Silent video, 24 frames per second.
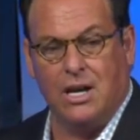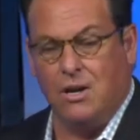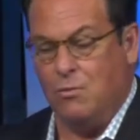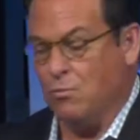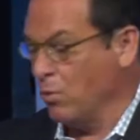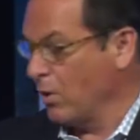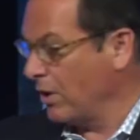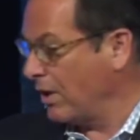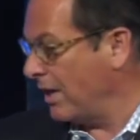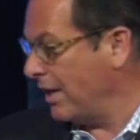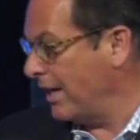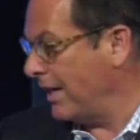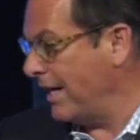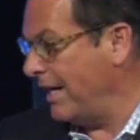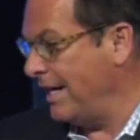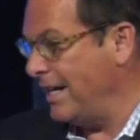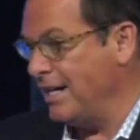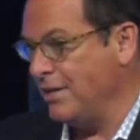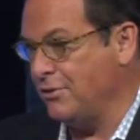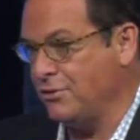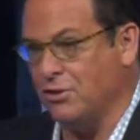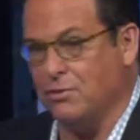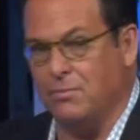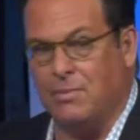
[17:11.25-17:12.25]
We're going to get
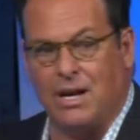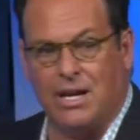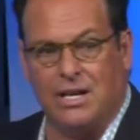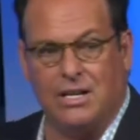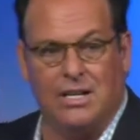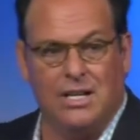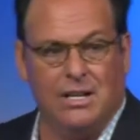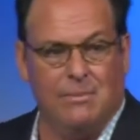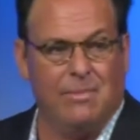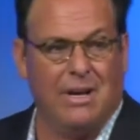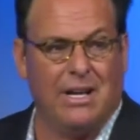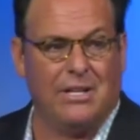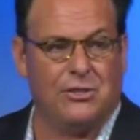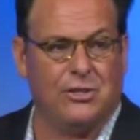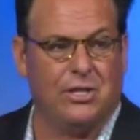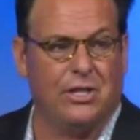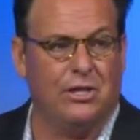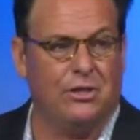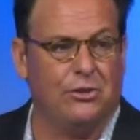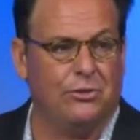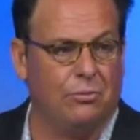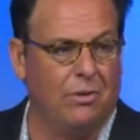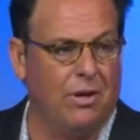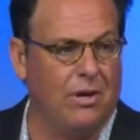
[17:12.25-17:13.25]
into about, about 10
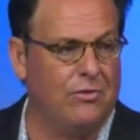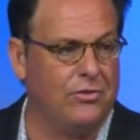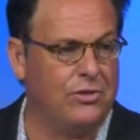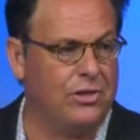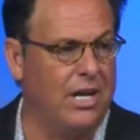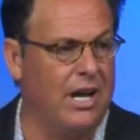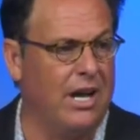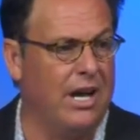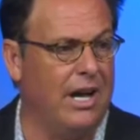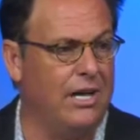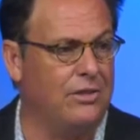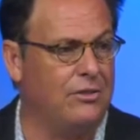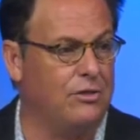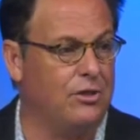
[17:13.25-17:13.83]
or 12 signs.